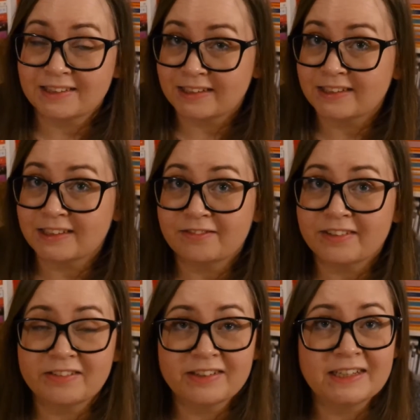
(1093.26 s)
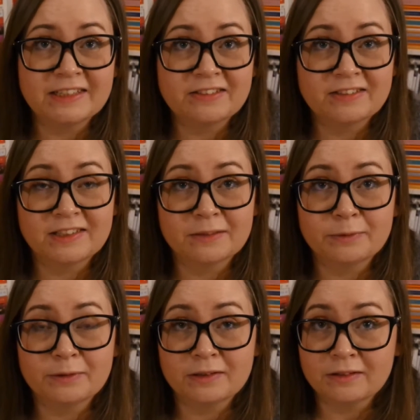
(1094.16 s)
it's a very interesting
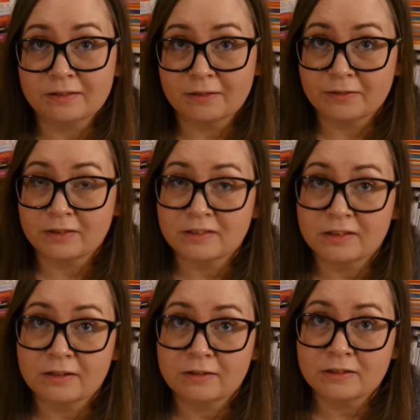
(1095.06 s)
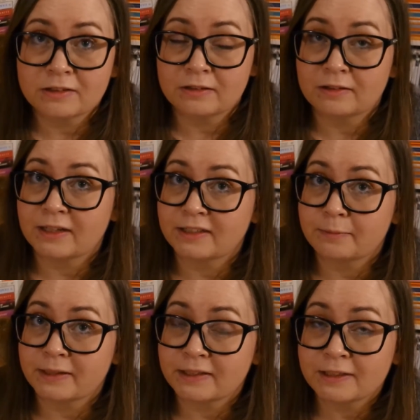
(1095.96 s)
book on the psychological
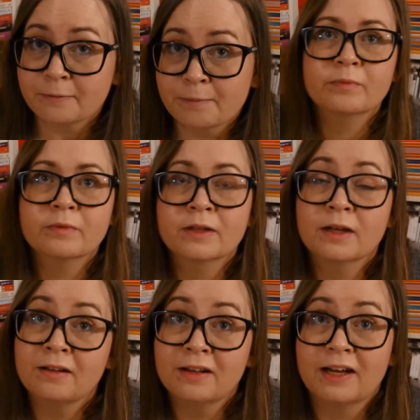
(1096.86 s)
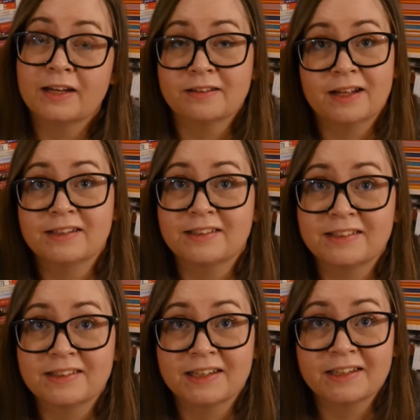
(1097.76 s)
aspect. And as I
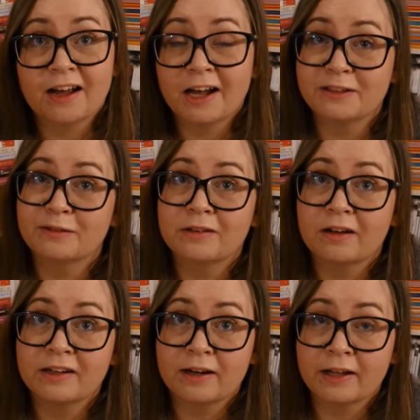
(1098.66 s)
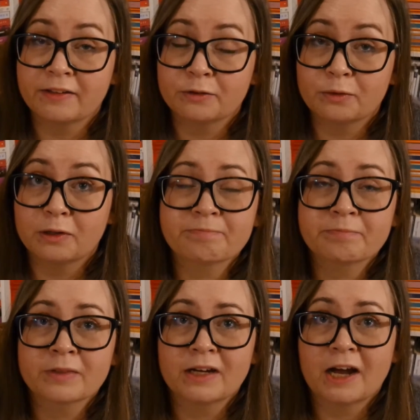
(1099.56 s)
said, I don't like Lan at all.
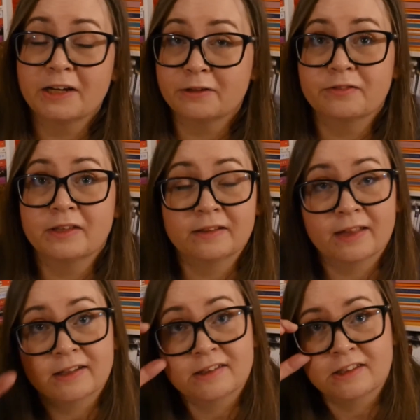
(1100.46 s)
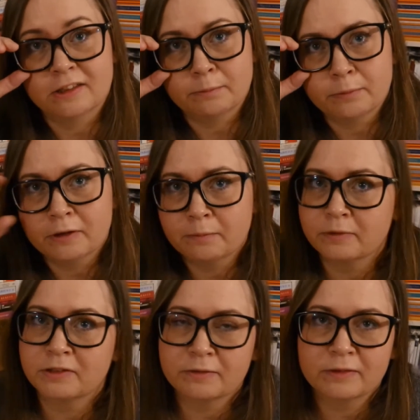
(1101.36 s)
I don't think that's the
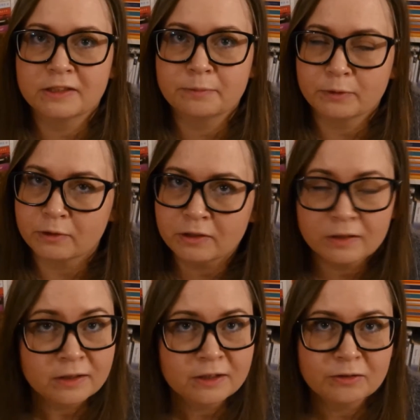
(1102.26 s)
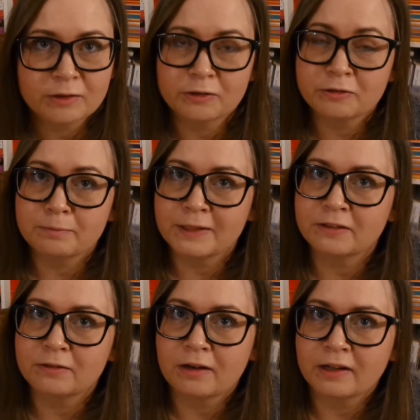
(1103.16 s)
purpose of this book. You are not
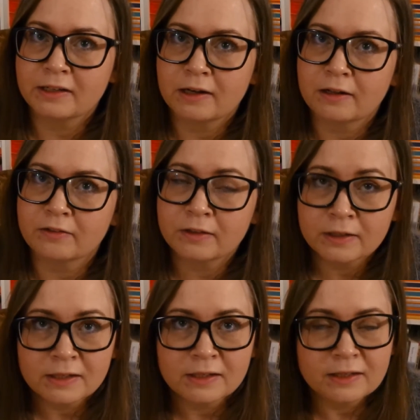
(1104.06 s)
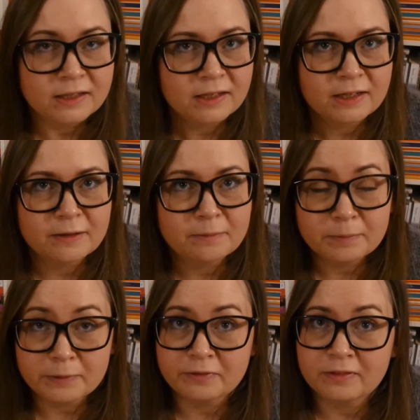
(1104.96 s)
meant to like Lan,
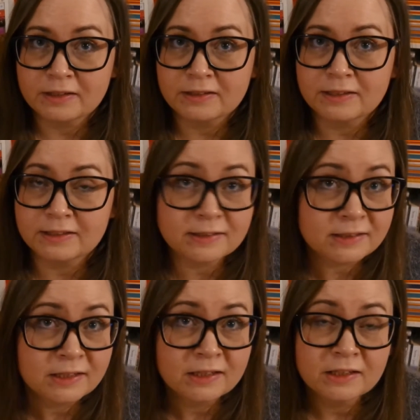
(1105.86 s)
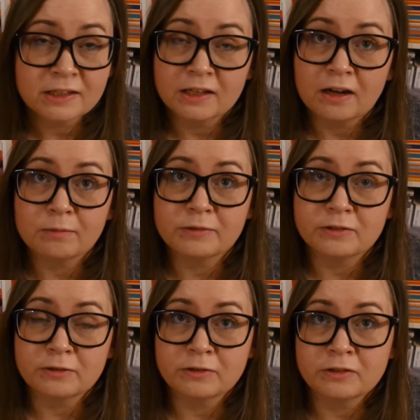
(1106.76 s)
but this is
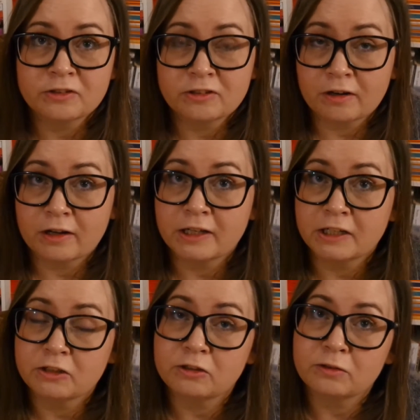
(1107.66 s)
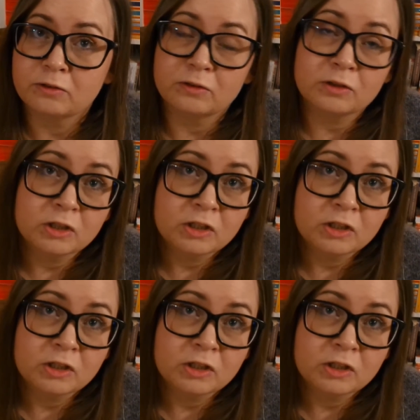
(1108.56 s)
Hamsun trying to